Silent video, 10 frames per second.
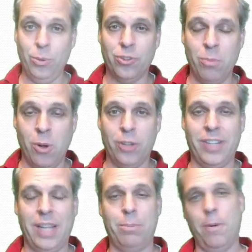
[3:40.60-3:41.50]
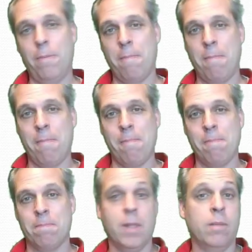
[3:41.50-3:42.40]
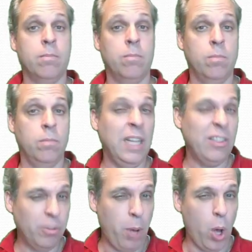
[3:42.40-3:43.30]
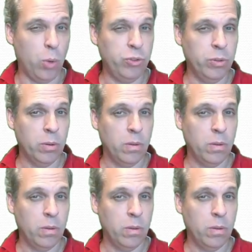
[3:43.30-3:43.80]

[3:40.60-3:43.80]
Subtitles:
do a small example. Let's suppose